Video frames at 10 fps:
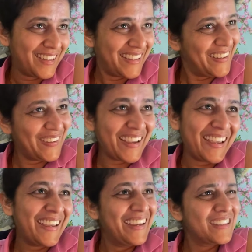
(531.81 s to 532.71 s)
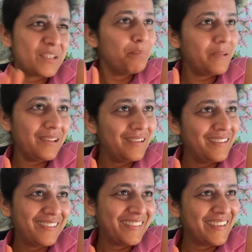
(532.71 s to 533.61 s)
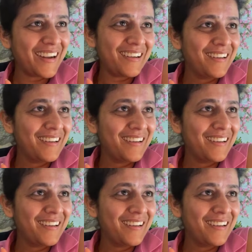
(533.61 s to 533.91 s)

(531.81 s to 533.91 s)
Okay? Simple, right?